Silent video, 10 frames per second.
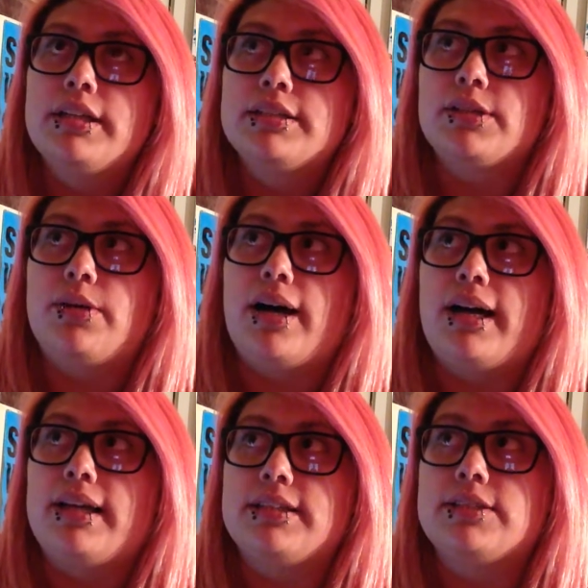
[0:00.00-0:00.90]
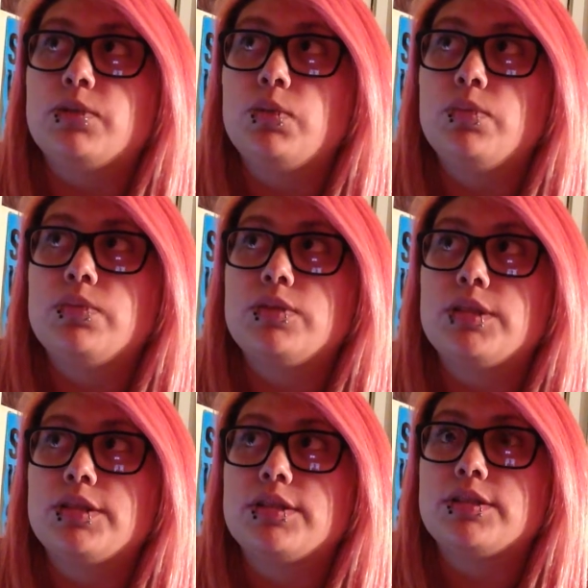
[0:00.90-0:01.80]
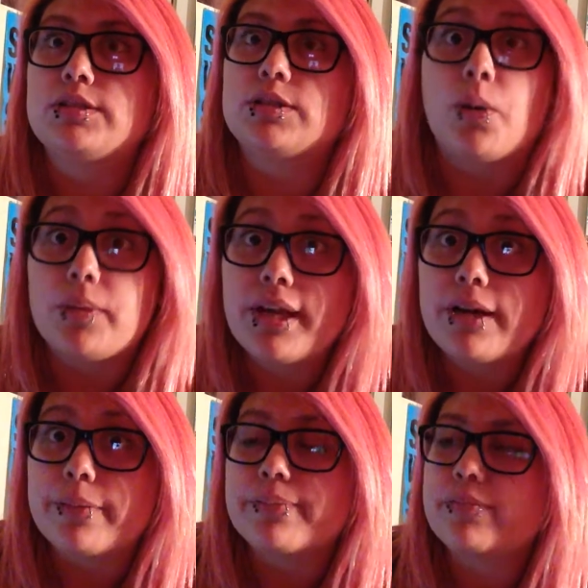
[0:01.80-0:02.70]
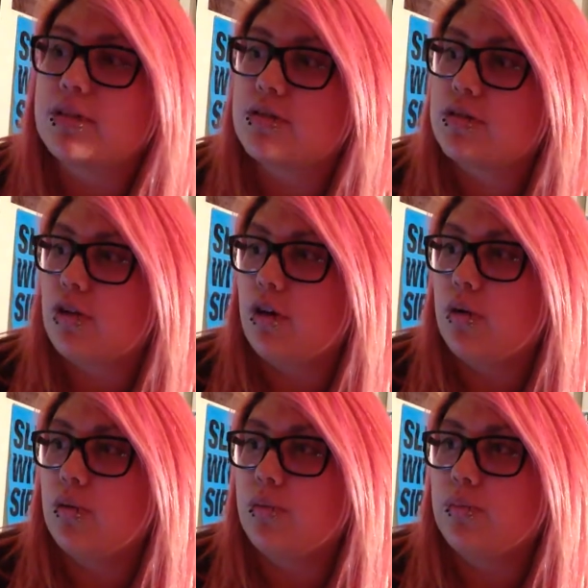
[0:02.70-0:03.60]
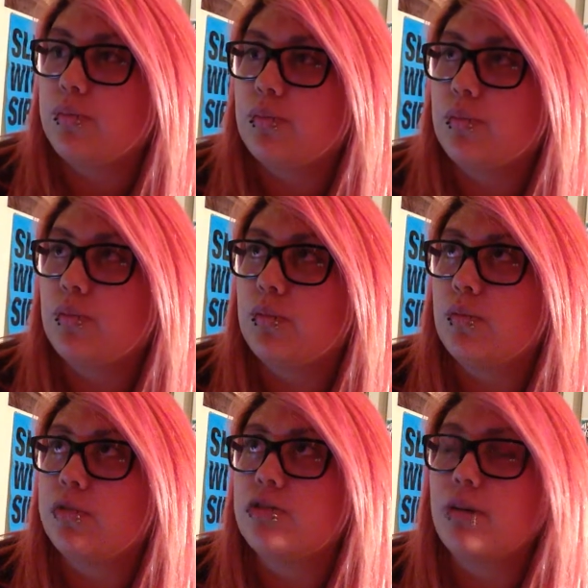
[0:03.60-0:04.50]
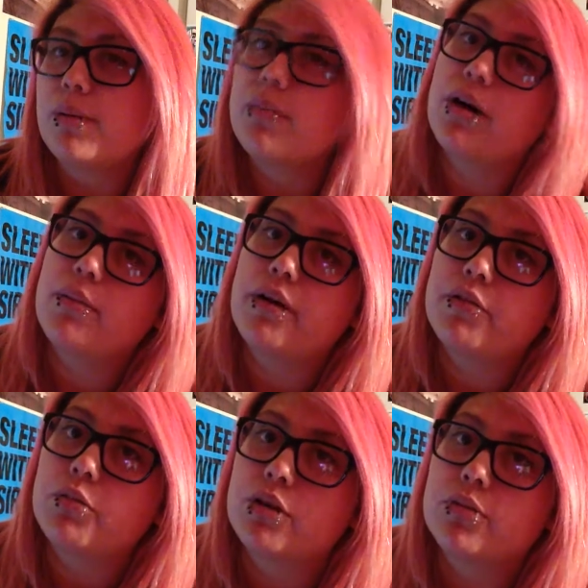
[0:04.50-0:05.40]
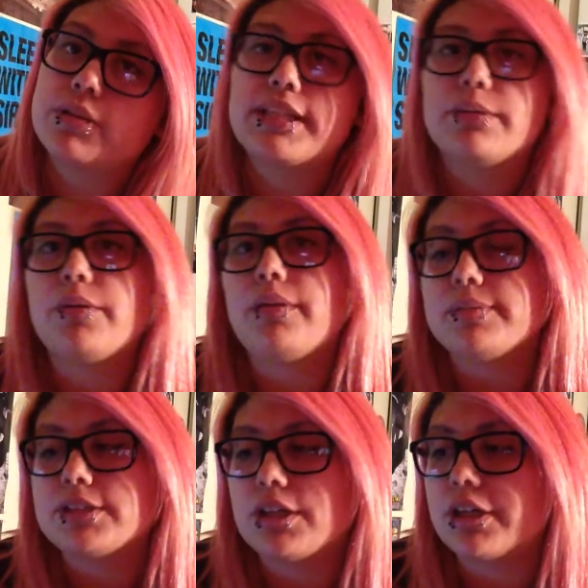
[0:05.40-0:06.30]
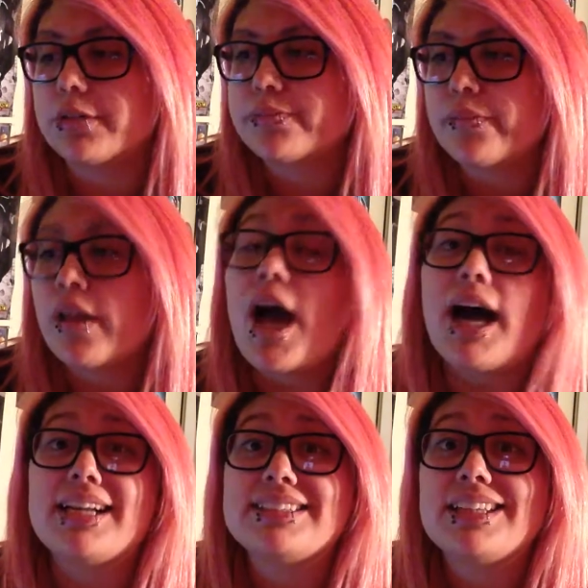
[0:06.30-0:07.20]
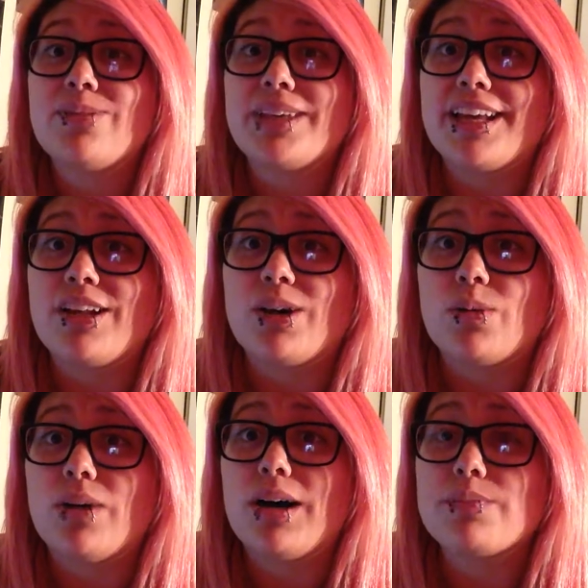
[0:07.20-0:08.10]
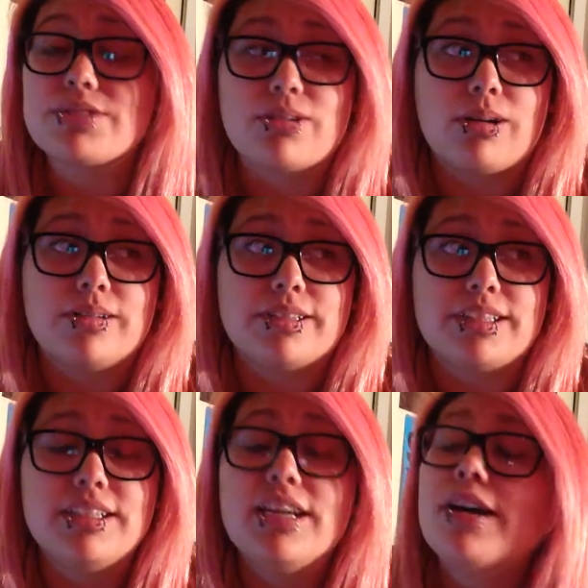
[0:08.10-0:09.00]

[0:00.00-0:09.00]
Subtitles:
So I assumed to go there. So we drop my mom off at work. We take my mom's car. I sound ghetto. I'm sorry.